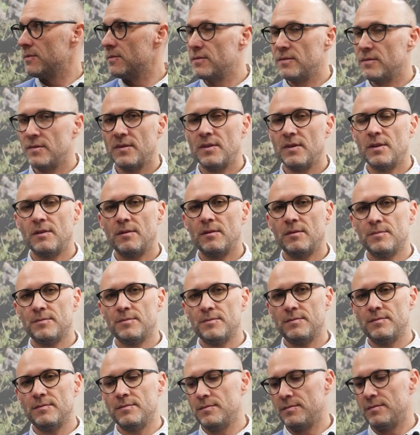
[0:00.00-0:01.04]

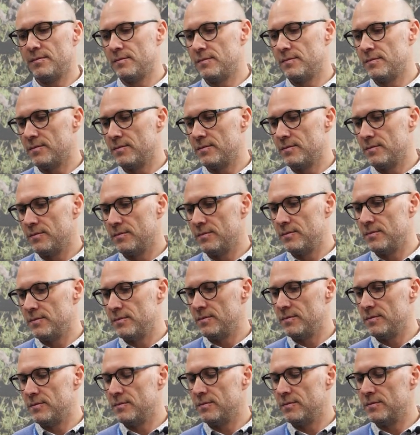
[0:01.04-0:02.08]

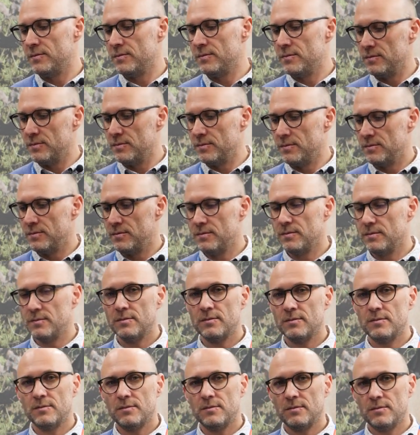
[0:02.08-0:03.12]

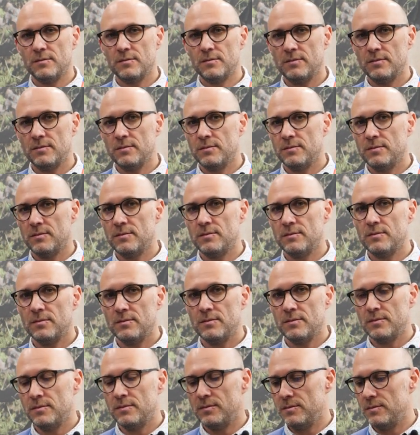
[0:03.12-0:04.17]

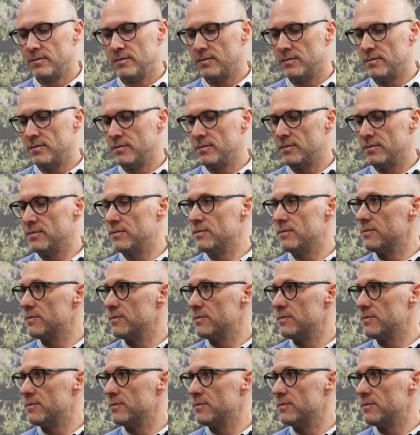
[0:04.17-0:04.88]
(silent)